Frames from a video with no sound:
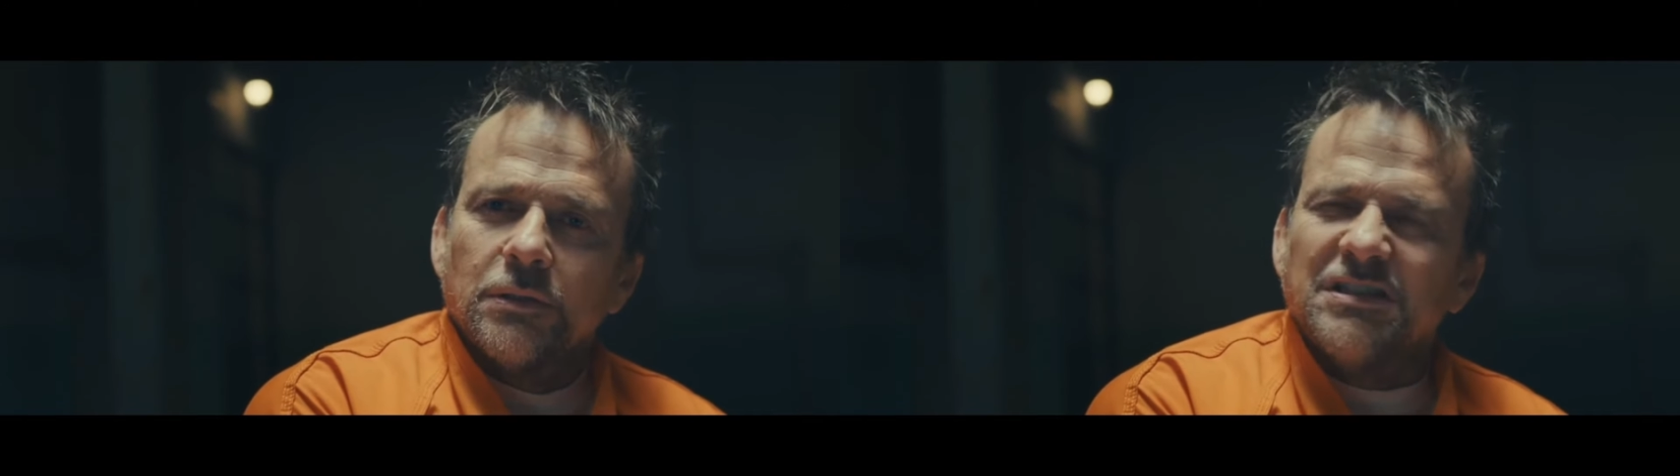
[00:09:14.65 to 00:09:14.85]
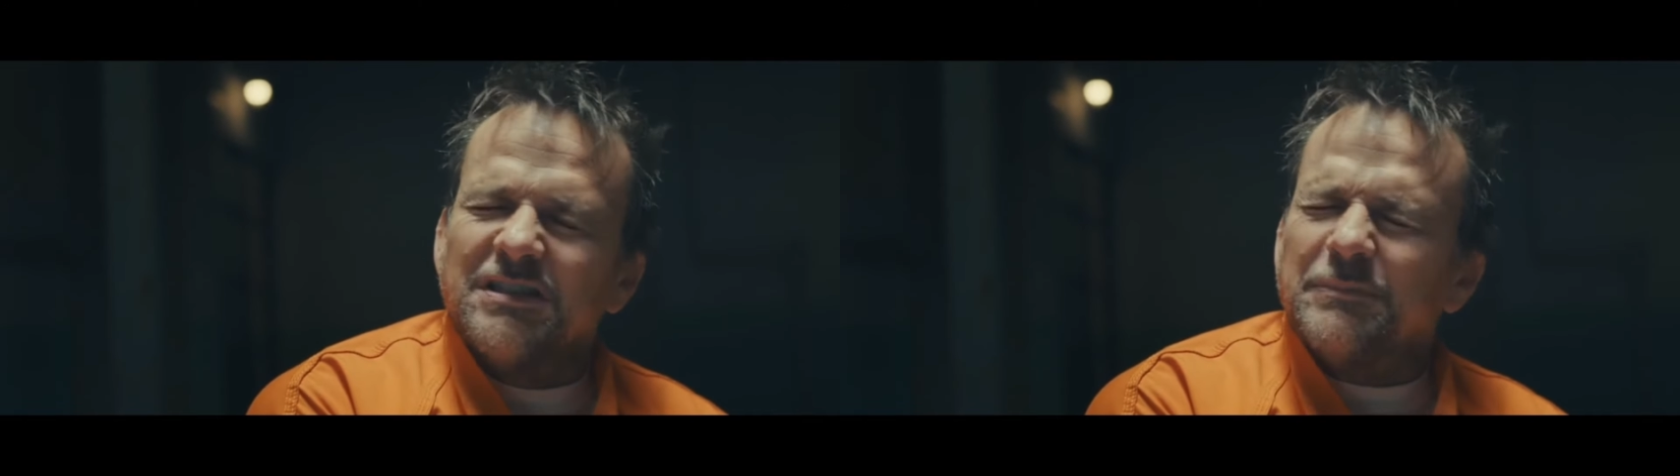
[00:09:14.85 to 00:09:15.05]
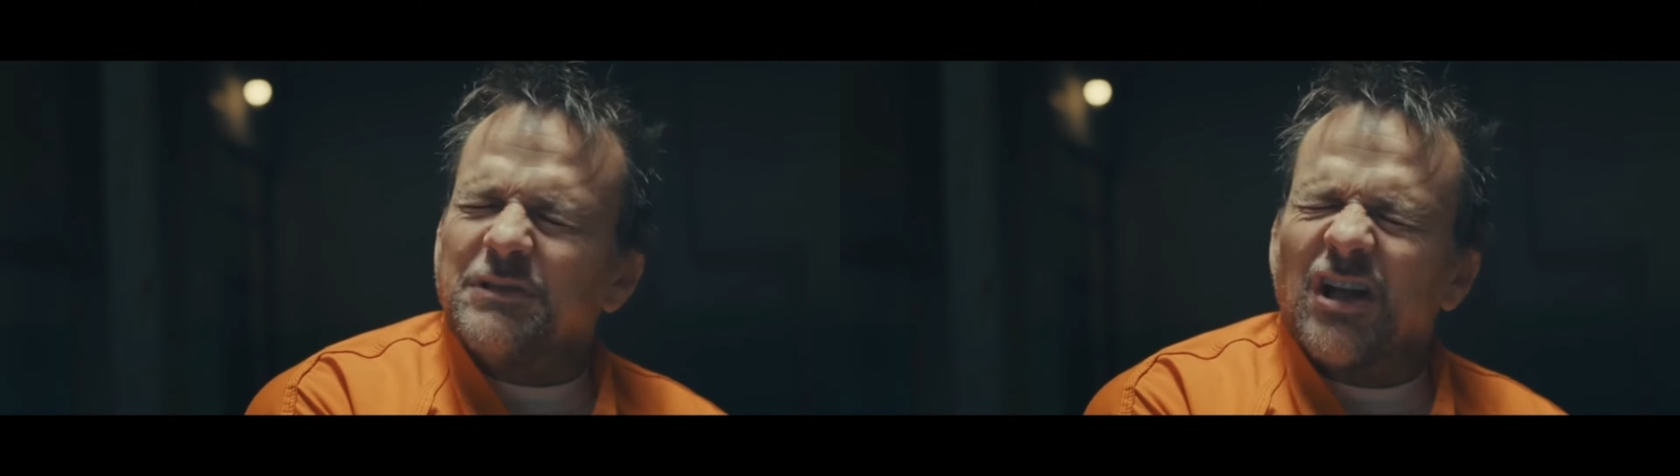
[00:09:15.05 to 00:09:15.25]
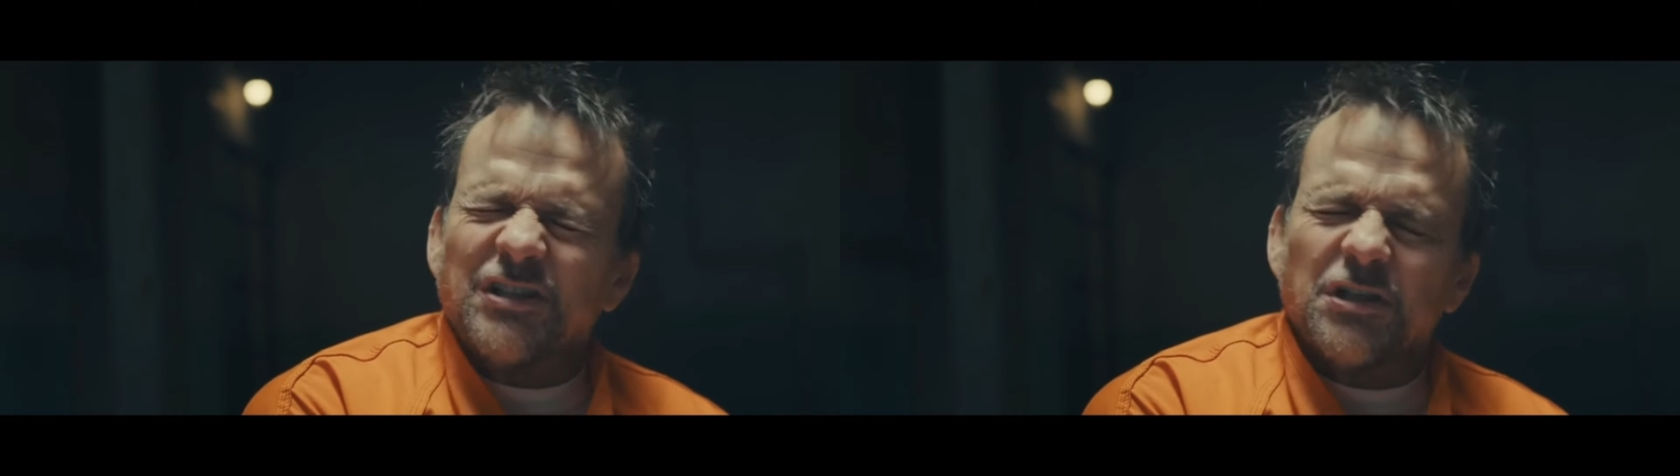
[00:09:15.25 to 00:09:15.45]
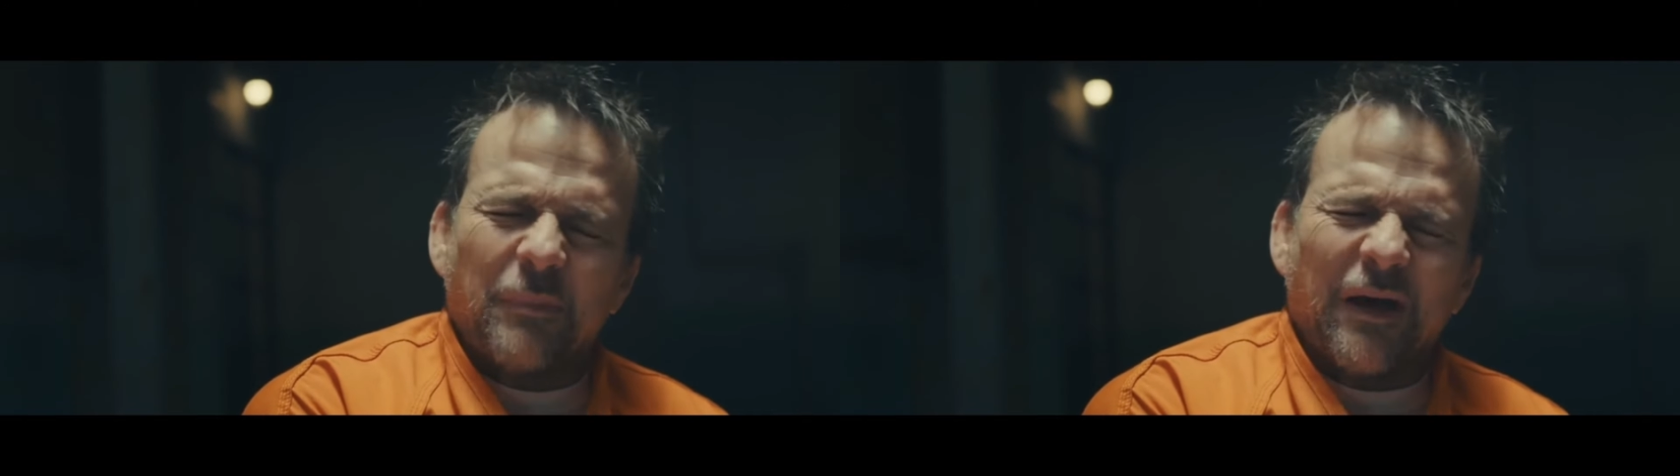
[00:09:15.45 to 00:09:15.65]
See, James, is
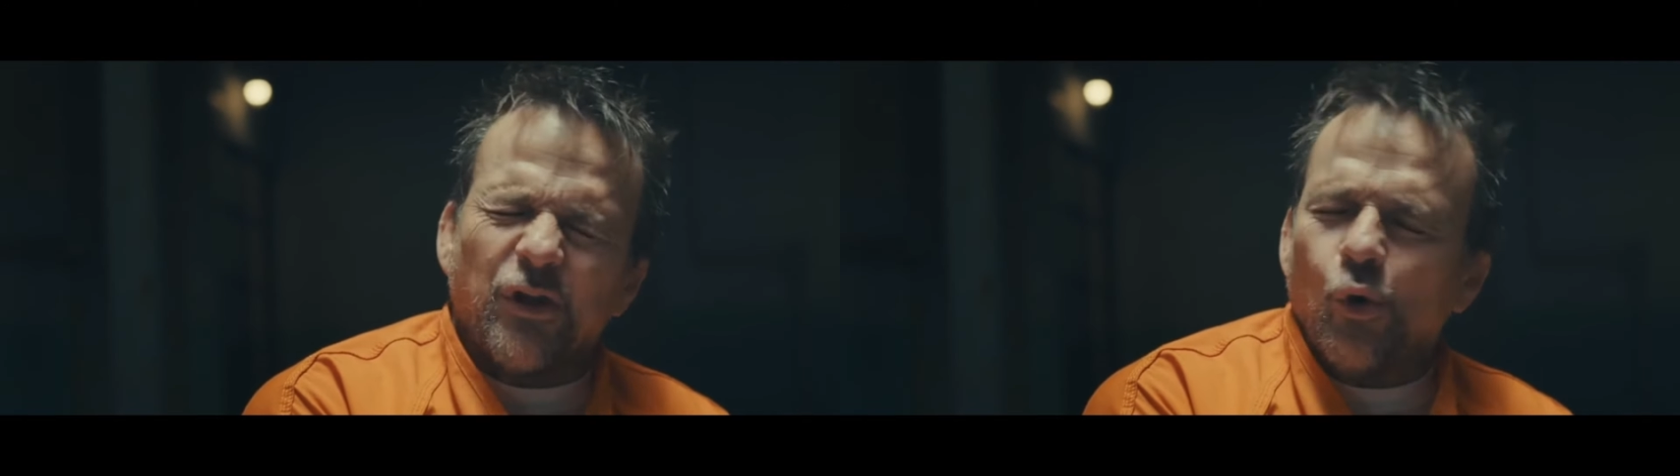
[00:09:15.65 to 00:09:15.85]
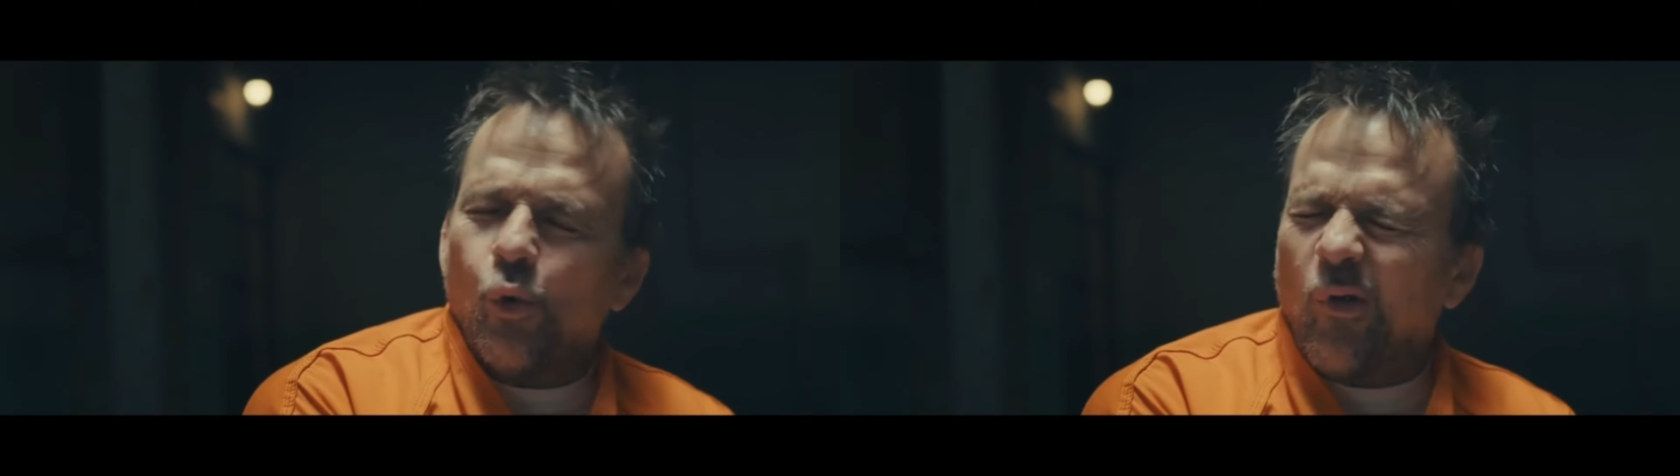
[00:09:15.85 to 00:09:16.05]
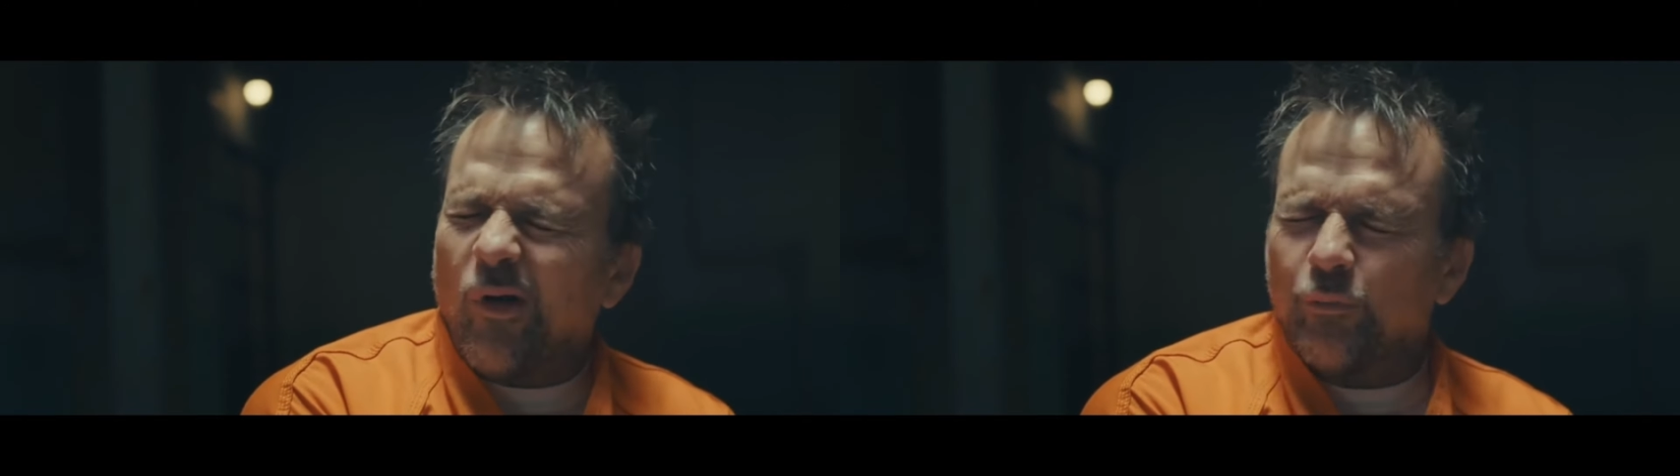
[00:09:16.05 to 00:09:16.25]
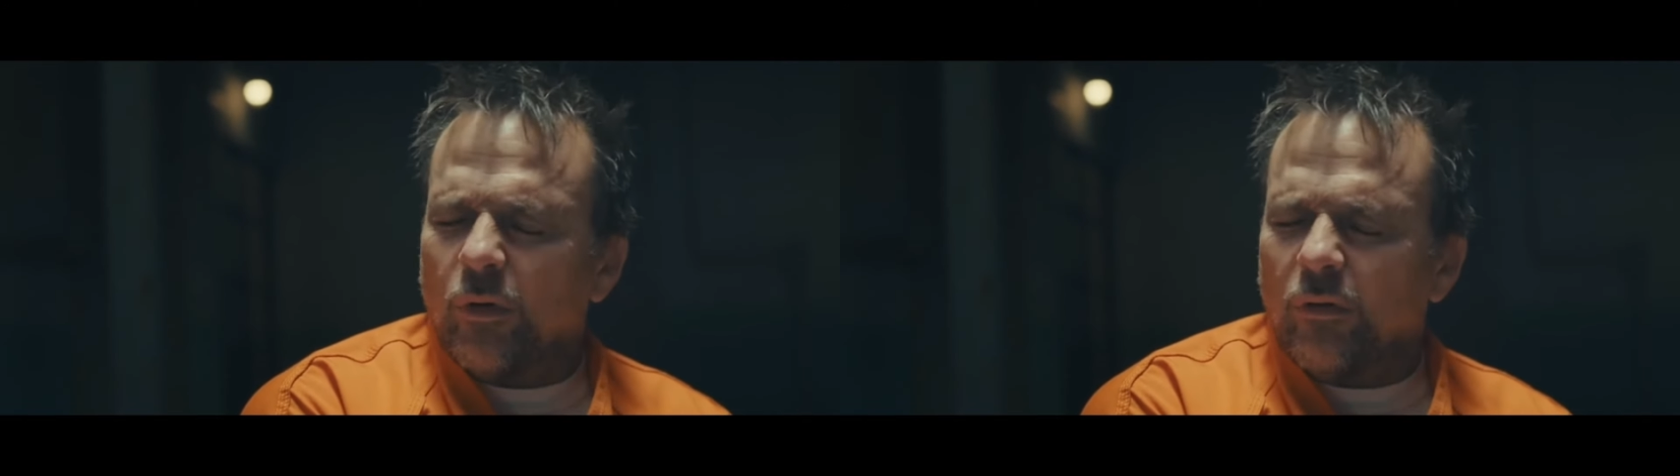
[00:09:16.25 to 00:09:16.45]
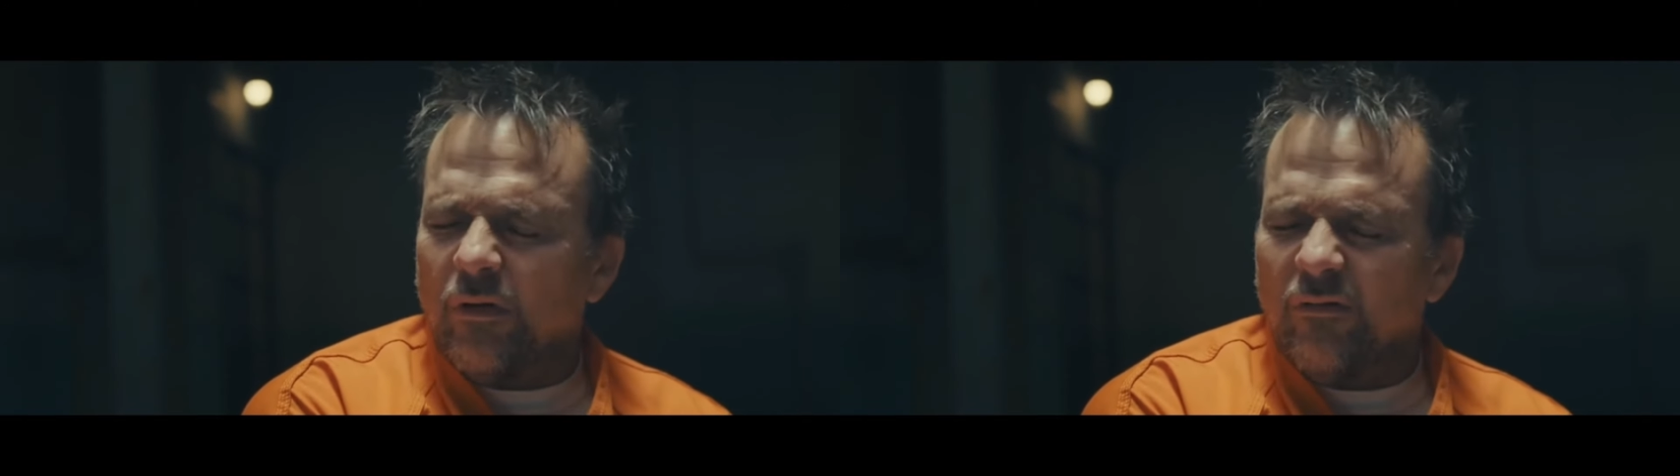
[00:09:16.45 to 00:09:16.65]
not just about you or
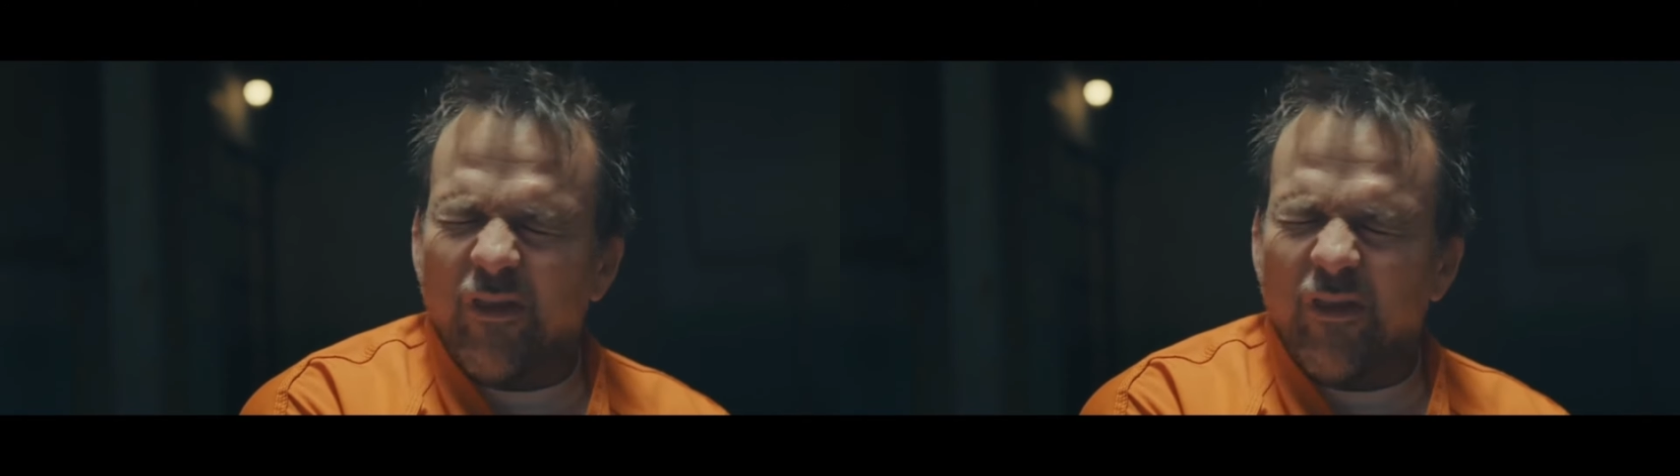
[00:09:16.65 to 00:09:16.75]
Edward,